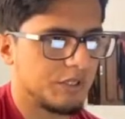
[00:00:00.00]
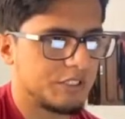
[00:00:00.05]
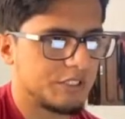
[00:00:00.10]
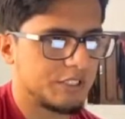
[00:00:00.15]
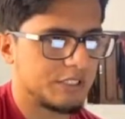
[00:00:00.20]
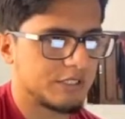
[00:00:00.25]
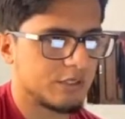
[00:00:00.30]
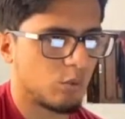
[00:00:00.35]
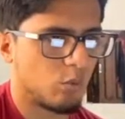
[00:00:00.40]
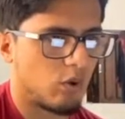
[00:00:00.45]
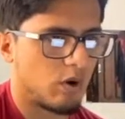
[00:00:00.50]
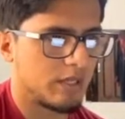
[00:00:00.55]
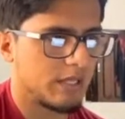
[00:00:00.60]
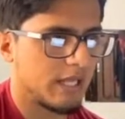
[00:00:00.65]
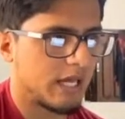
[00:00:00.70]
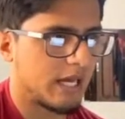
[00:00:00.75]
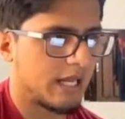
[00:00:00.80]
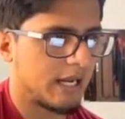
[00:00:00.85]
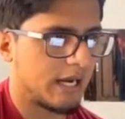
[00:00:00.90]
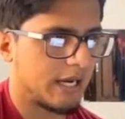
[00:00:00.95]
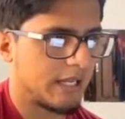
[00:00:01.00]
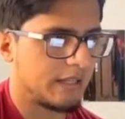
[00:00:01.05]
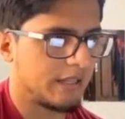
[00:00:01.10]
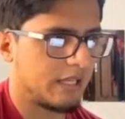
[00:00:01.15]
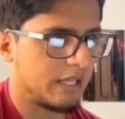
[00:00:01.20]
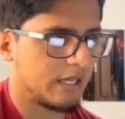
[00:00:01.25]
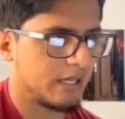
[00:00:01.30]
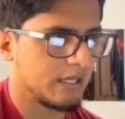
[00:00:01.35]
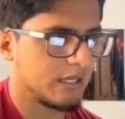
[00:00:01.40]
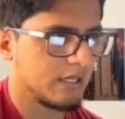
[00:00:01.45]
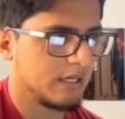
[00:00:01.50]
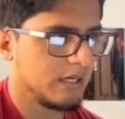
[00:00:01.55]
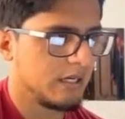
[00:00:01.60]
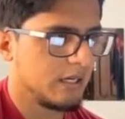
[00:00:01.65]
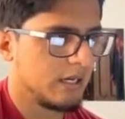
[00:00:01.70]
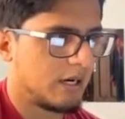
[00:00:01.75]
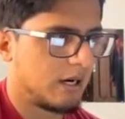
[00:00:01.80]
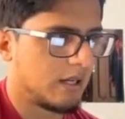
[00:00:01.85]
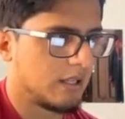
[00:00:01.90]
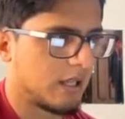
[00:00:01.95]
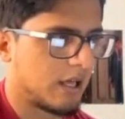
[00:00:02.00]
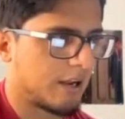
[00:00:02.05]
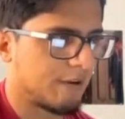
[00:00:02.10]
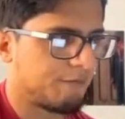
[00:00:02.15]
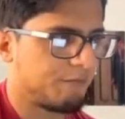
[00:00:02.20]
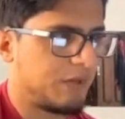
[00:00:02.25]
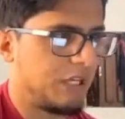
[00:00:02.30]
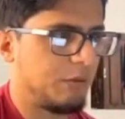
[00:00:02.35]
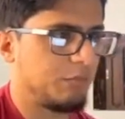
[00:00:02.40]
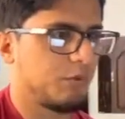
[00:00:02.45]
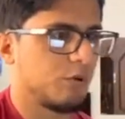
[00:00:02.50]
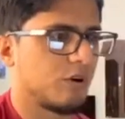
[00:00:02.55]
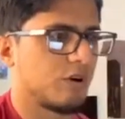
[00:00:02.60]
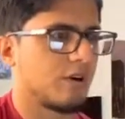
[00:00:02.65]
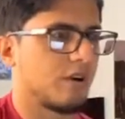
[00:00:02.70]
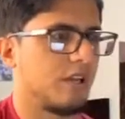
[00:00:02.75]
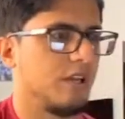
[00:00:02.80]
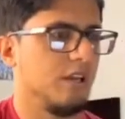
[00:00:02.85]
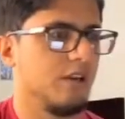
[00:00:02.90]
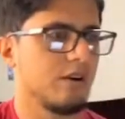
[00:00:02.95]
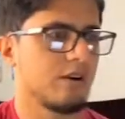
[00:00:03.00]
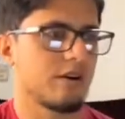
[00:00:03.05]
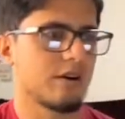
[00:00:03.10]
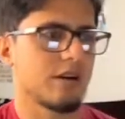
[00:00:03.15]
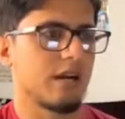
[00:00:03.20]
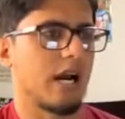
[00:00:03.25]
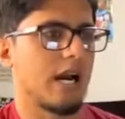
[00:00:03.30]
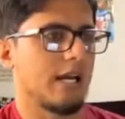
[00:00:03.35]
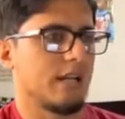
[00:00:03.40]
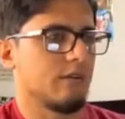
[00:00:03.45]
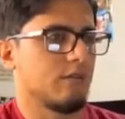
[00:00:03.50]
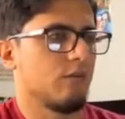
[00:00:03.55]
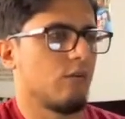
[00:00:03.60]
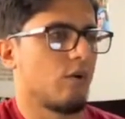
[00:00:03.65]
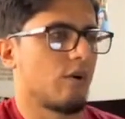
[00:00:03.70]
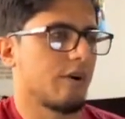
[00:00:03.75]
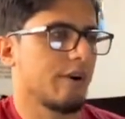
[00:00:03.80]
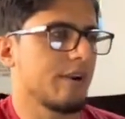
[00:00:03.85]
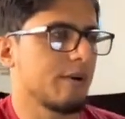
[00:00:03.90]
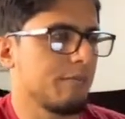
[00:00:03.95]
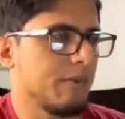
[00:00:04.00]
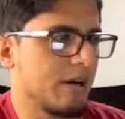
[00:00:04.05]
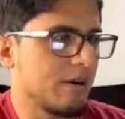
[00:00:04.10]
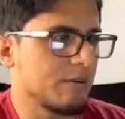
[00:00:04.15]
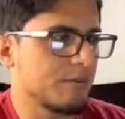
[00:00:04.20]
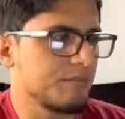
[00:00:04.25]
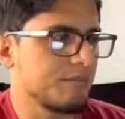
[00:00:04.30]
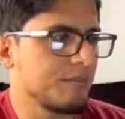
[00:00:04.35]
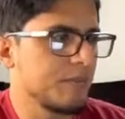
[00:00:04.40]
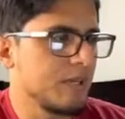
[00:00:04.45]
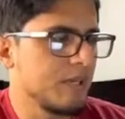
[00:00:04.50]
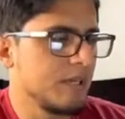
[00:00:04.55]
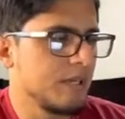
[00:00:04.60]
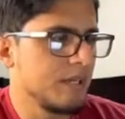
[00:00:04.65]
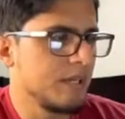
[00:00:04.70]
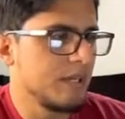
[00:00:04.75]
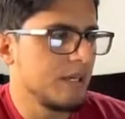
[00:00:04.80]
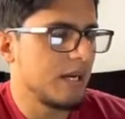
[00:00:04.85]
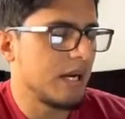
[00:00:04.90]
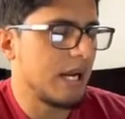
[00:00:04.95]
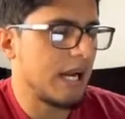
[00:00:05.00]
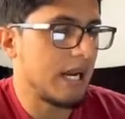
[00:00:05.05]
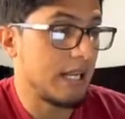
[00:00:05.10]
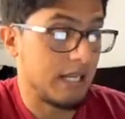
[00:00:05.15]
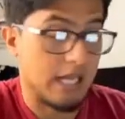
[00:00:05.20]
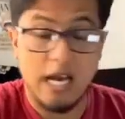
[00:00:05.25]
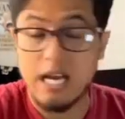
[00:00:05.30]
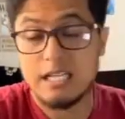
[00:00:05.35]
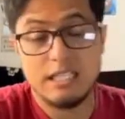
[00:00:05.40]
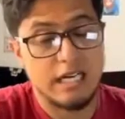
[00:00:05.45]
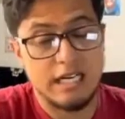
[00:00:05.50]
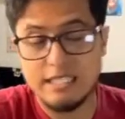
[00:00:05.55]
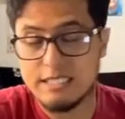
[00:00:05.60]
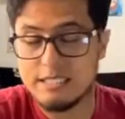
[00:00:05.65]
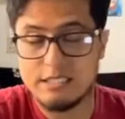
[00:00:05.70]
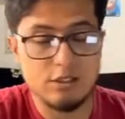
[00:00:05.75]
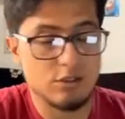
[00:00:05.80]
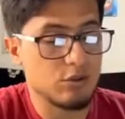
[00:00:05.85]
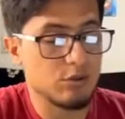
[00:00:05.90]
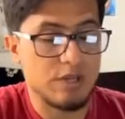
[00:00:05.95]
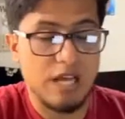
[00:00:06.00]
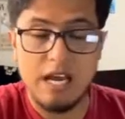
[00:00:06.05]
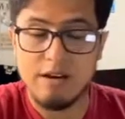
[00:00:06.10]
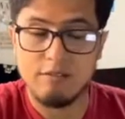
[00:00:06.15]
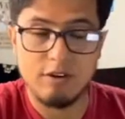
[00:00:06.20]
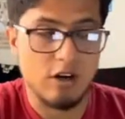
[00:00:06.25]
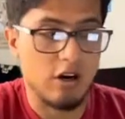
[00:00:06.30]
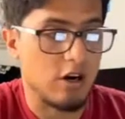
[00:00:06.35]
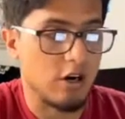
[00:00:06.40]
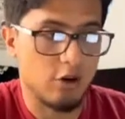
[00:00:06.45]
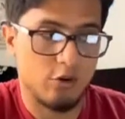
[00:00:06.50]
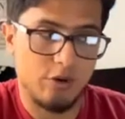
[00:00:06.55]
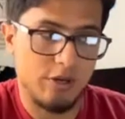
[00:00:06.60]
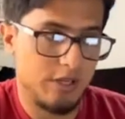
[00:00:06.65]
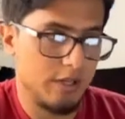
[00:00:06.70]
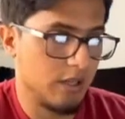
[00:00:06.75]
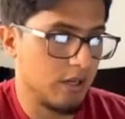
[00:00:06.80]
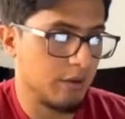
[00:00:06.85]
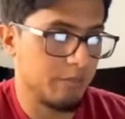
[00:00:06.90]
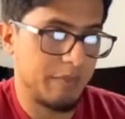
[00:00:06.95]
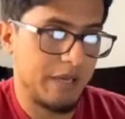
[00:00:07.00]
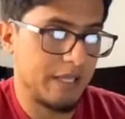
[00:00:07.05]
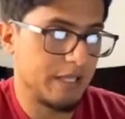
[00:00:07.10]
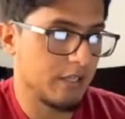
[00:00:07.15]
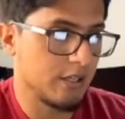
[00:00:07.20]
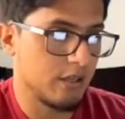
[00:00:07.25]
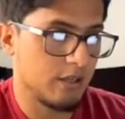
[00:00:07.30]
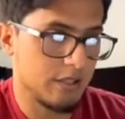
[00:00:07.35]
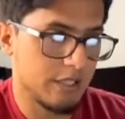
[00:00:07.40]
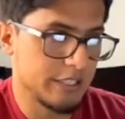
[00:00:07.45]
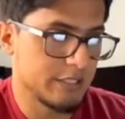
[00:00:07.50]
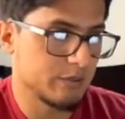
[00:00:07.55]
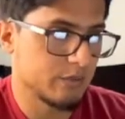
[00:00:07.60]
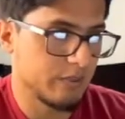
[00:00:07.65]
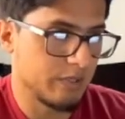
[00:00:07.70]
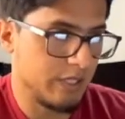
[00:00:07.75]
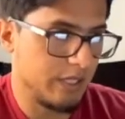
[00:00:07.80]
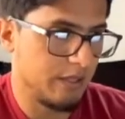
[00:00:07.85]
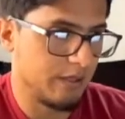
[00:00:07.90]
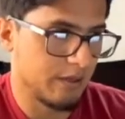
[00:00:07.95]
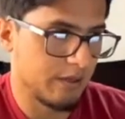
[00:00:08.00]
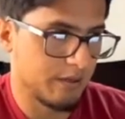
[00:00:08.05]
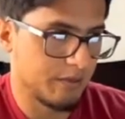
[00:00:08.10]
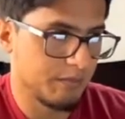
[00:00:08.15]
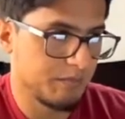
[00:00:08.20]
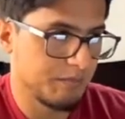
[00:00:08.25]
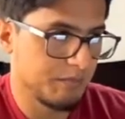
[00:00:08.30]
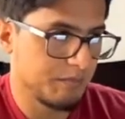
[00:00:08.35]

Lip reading: which is the one that I think a lot of people here are kind of worried about. And I still don't have a concrete opinion on this one either.